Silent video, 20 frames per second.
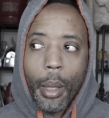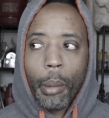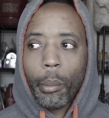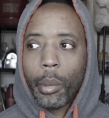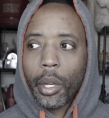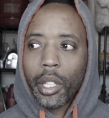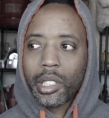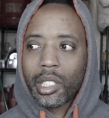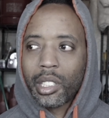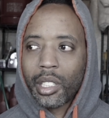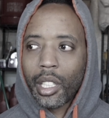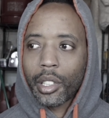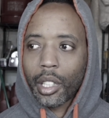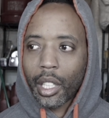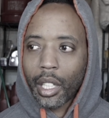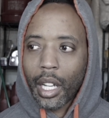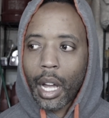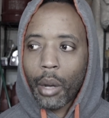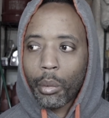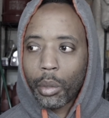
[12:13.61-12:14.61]
but it's
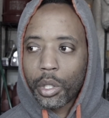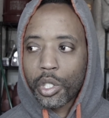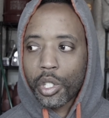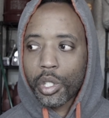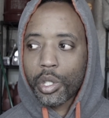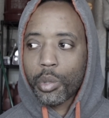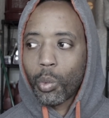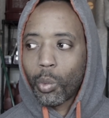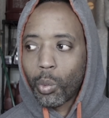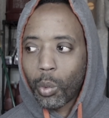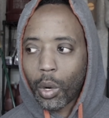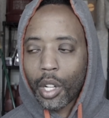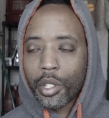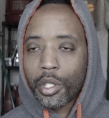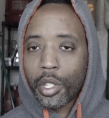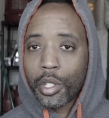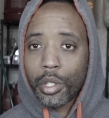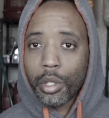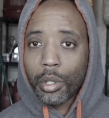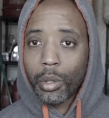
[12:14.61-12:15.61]
nothing I would just want
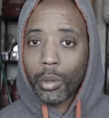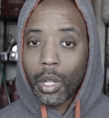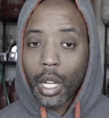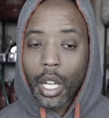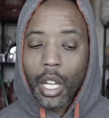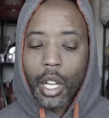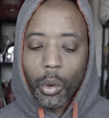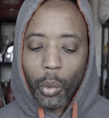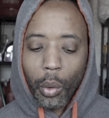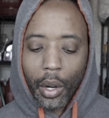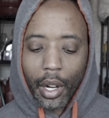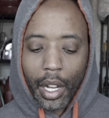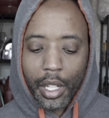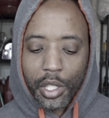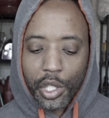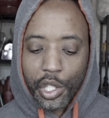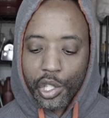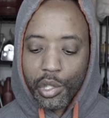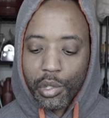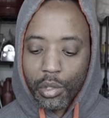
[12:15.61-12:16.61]
to do when I
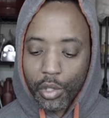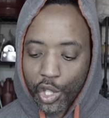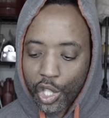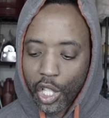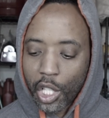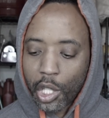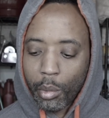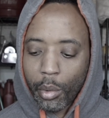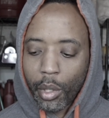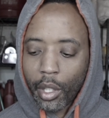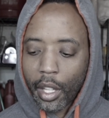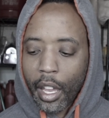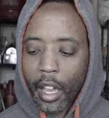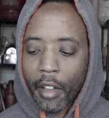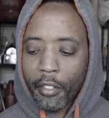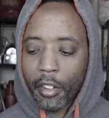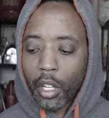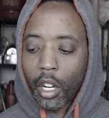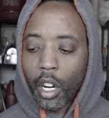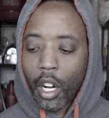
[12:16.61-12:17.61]
genuinely
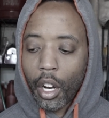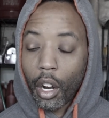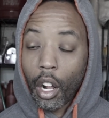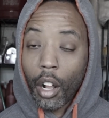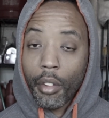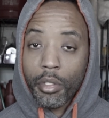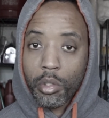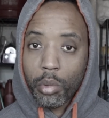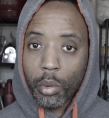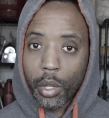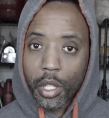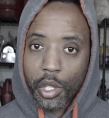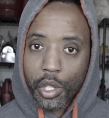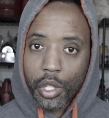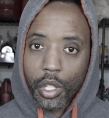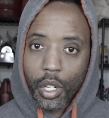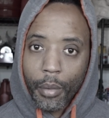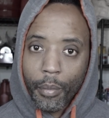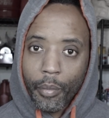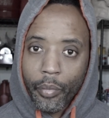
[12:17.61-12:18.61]
have an on-off
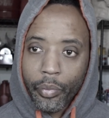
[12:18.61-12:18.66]
switch.